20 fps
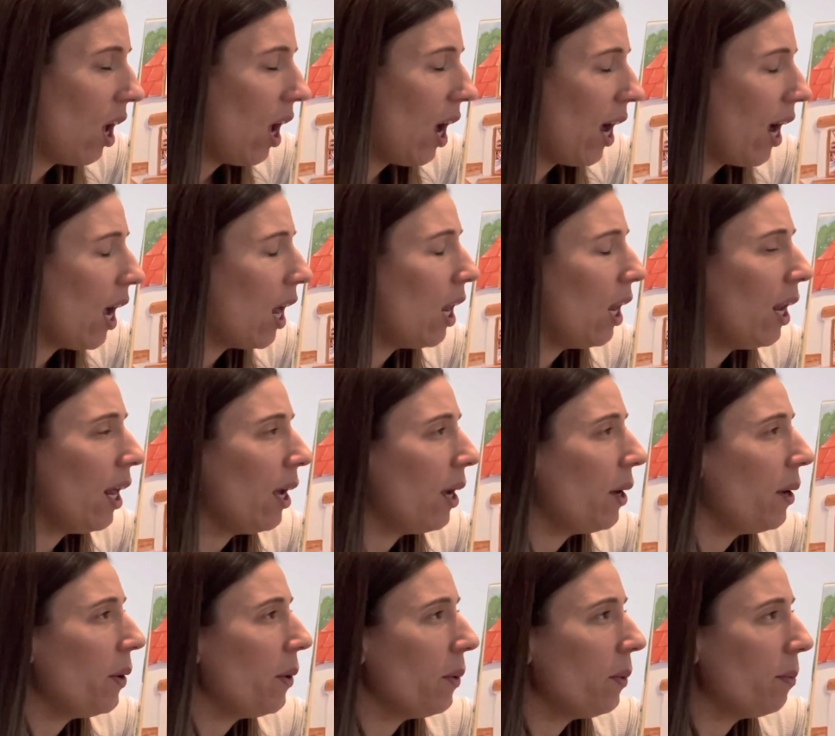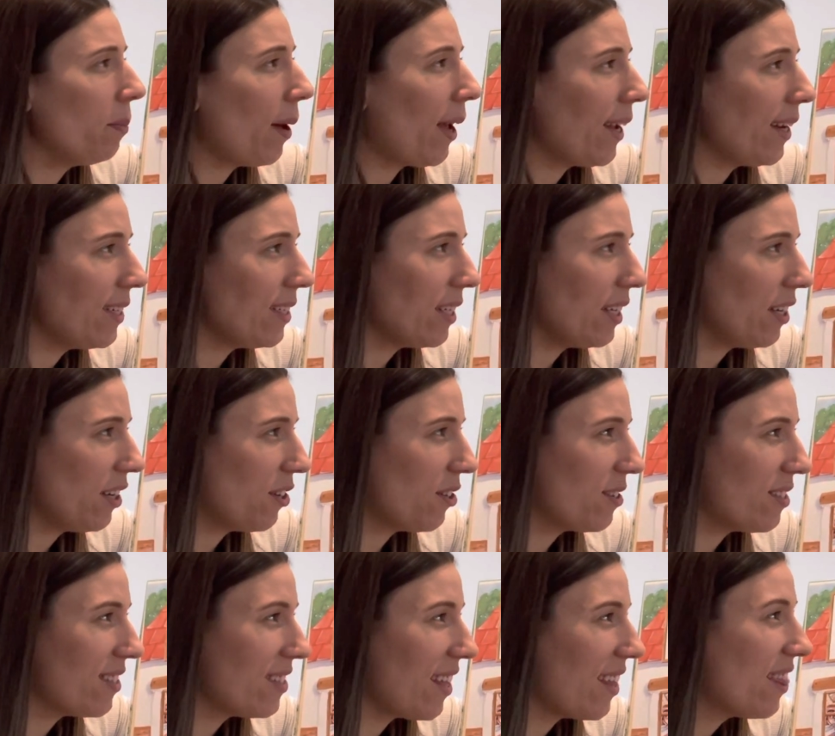"Hello, my
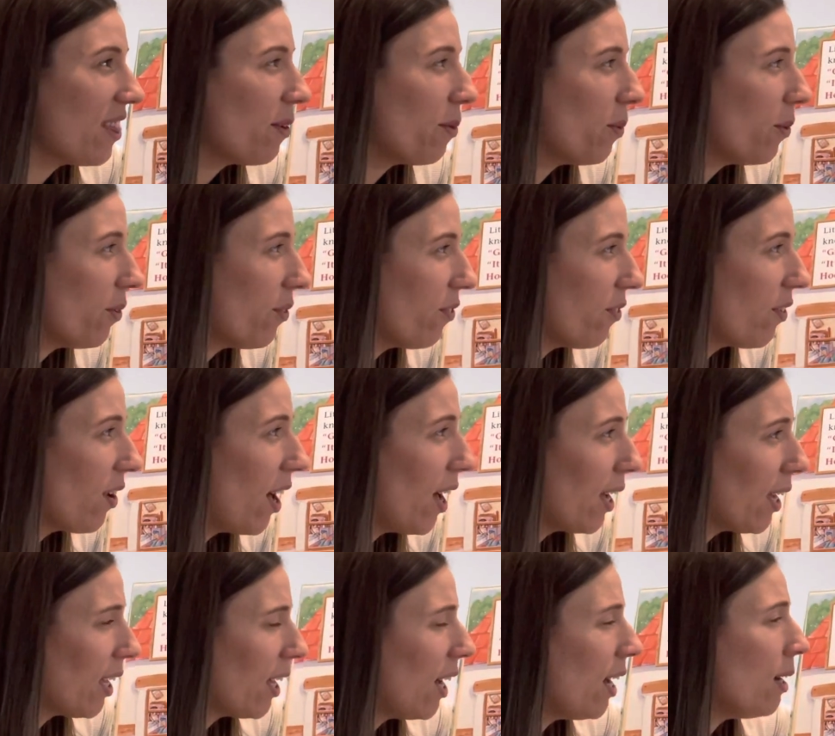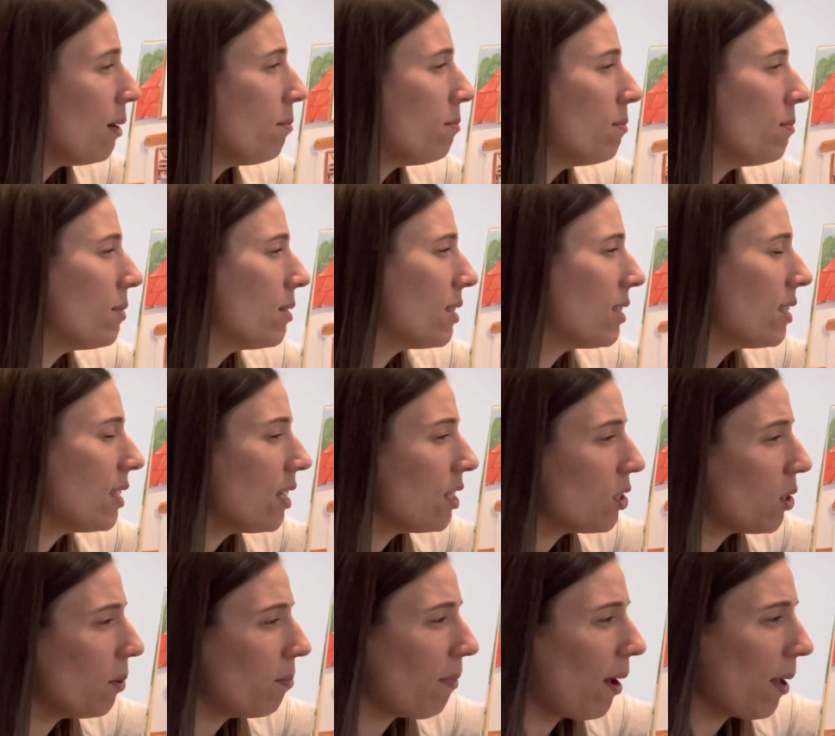dear," said the wolf. "Come, sit
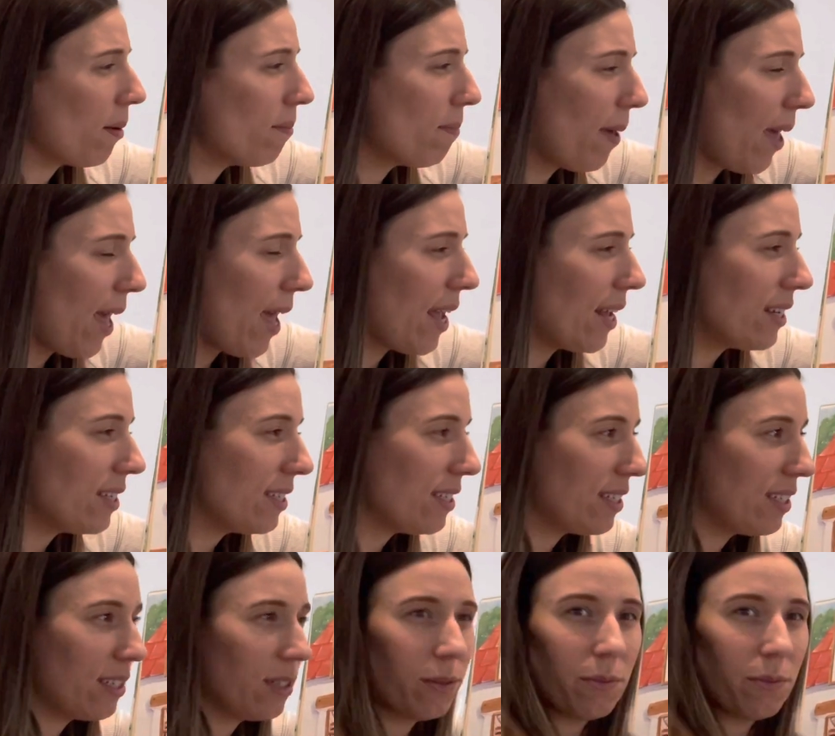on my bed."